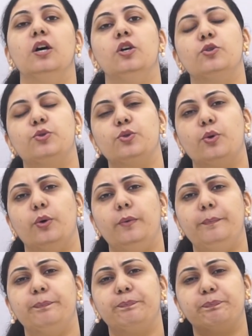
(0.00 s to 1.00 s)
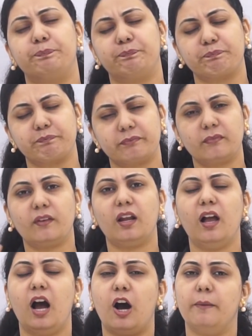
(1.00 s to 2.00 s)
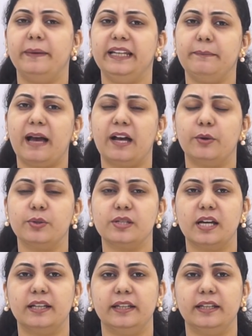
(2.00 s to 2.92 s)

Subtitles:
so how many mangoes are